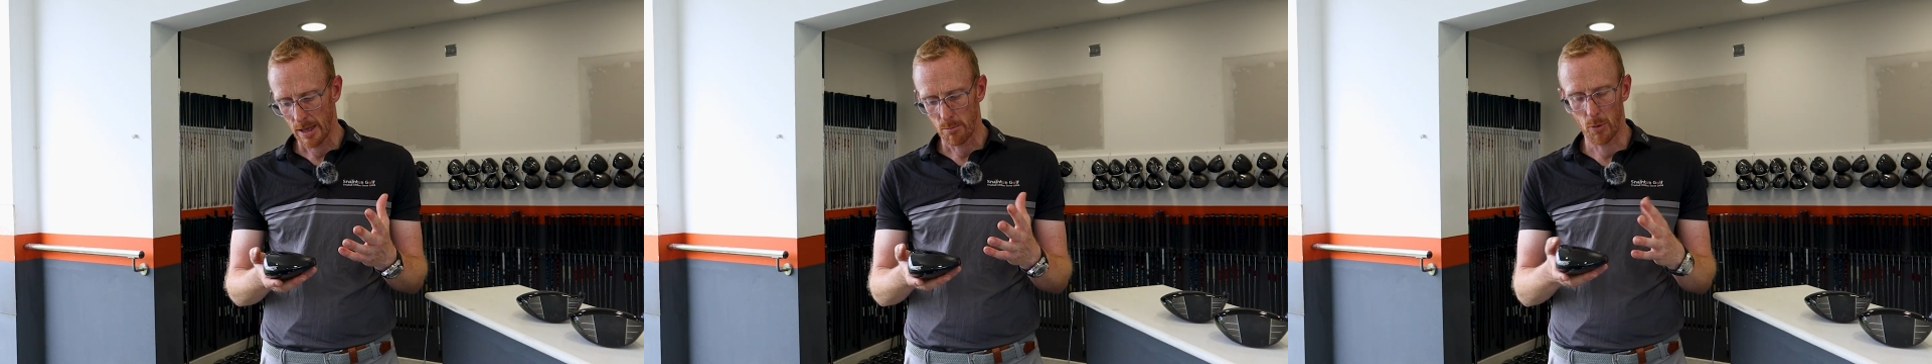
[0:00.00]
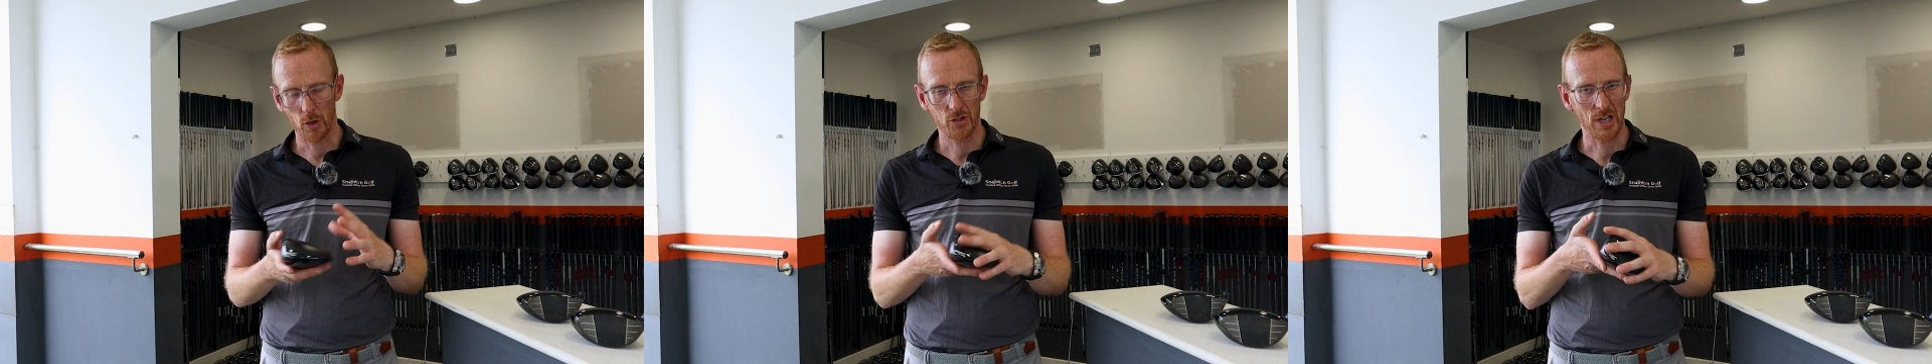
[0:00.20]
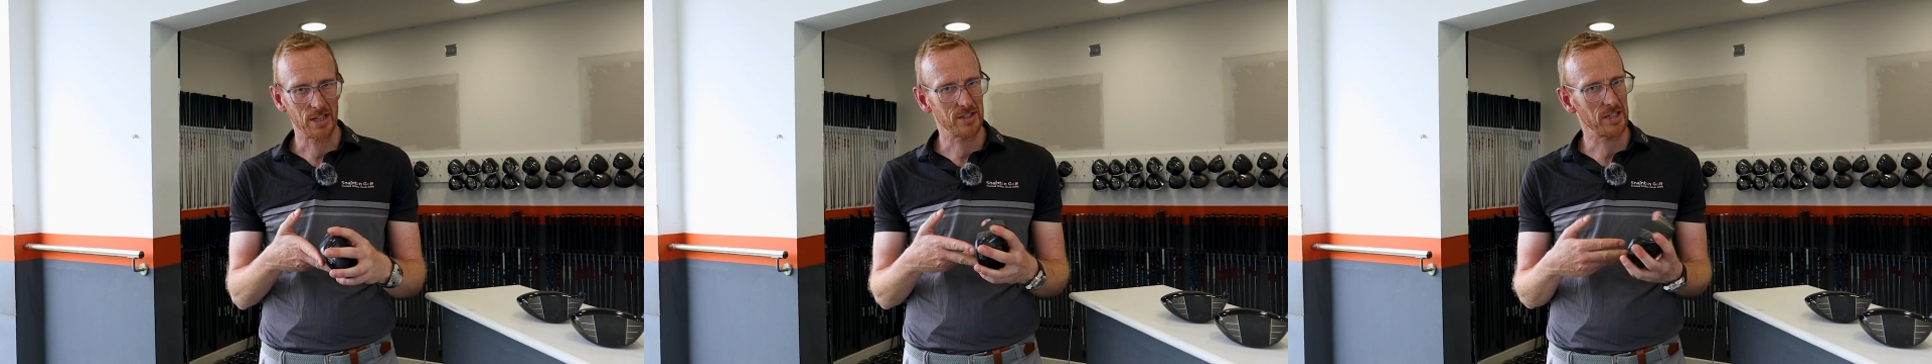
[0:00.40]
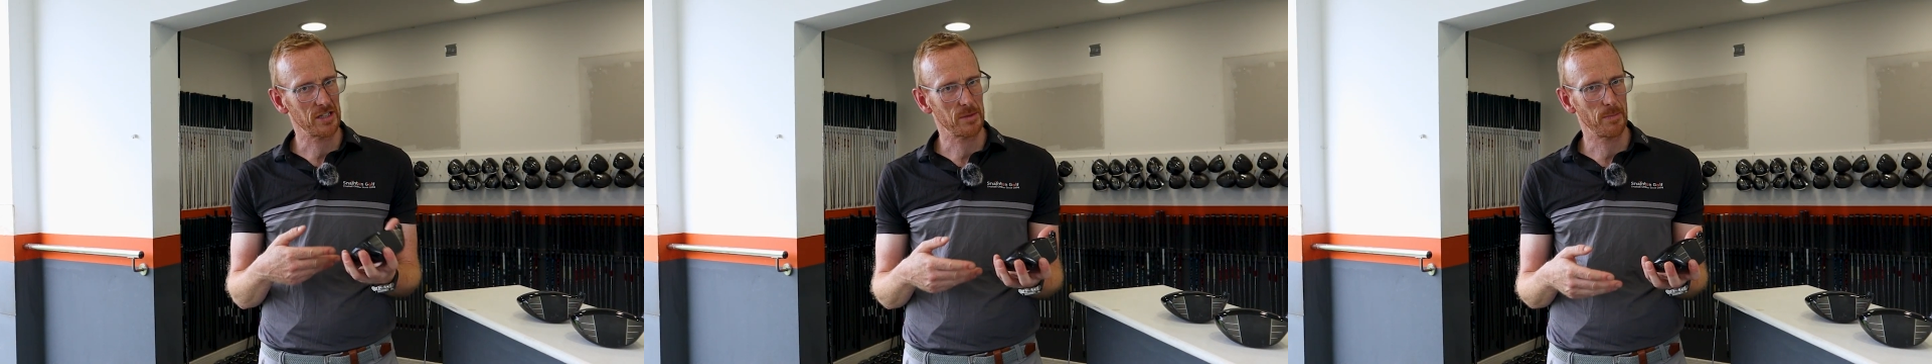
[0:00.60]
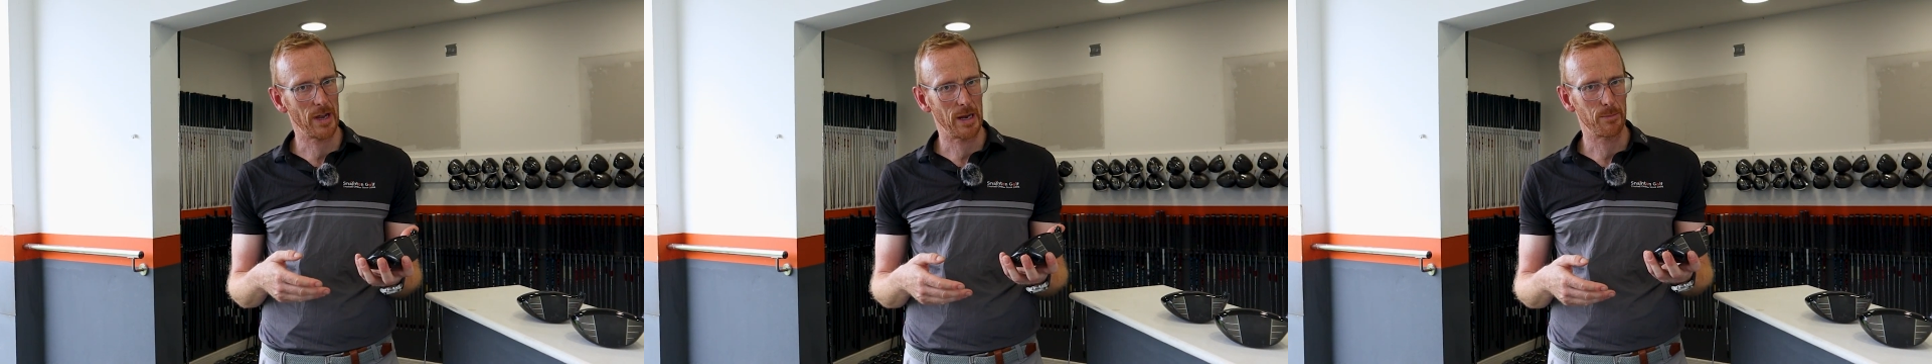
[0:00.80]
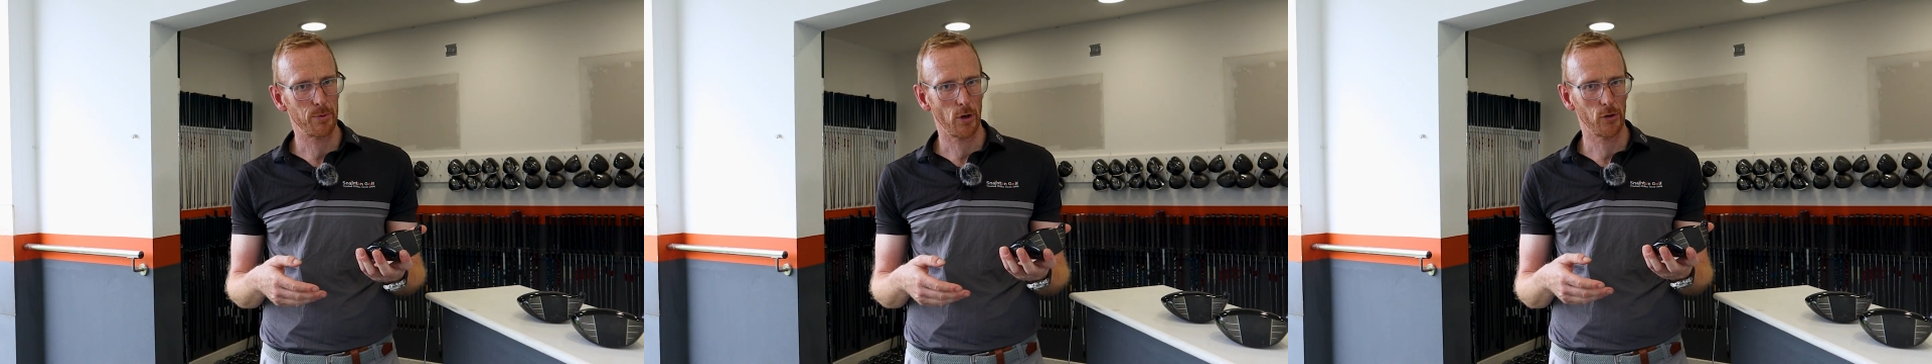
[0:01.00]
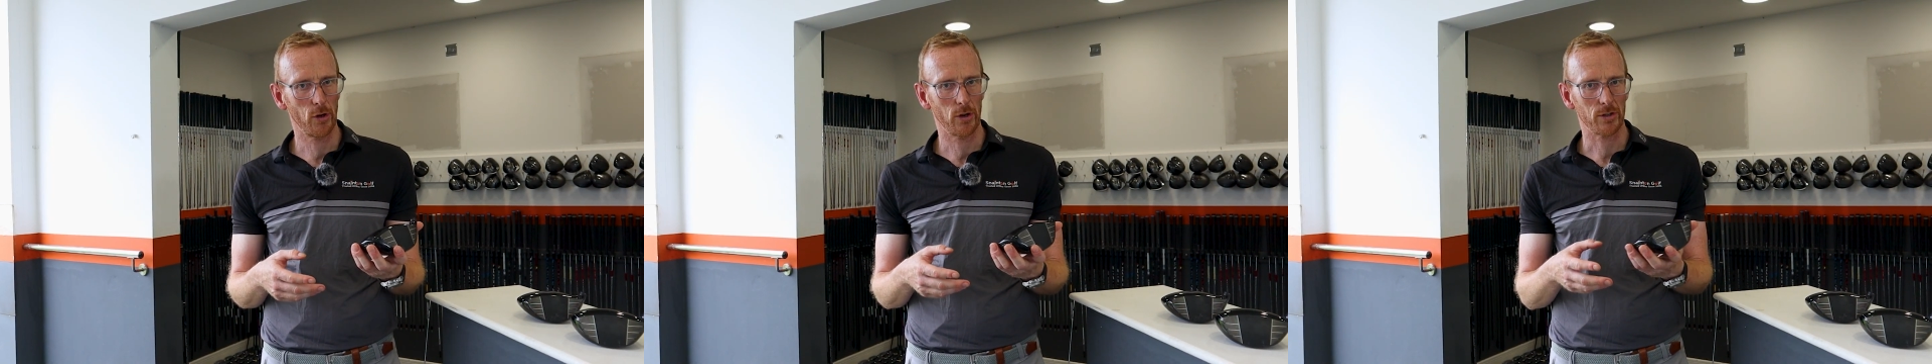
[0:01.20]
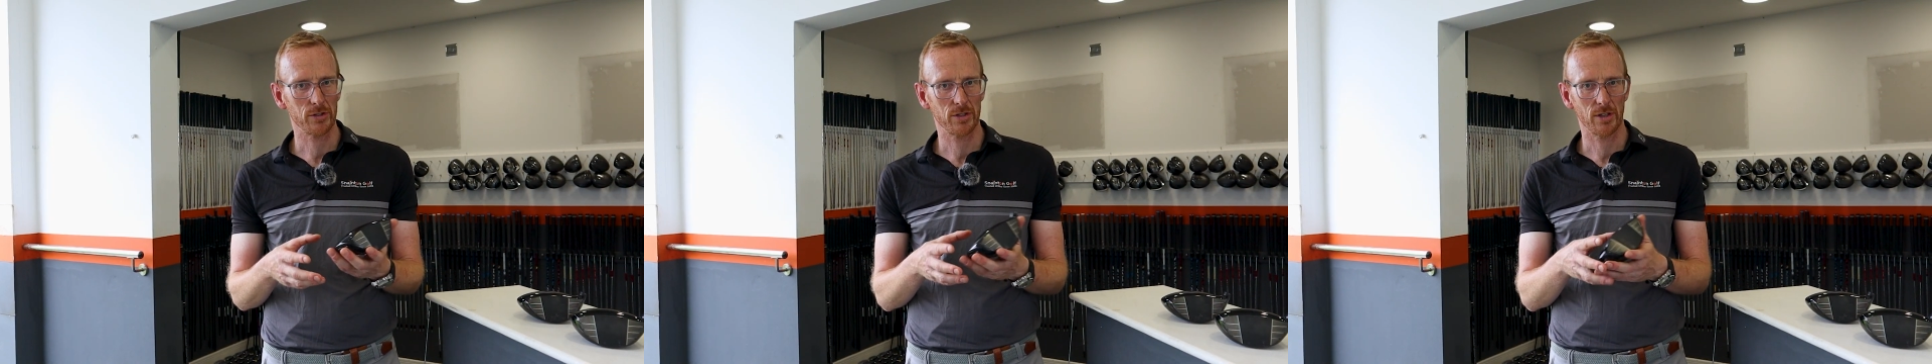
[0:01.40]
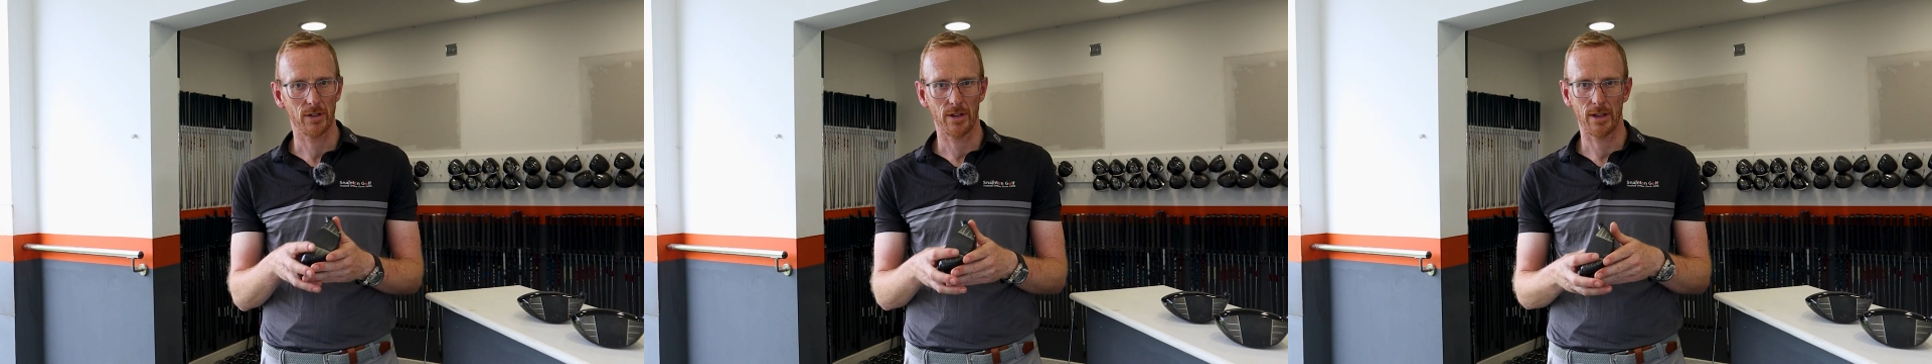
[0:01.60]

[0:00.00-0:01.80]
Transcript: Much anticipated product.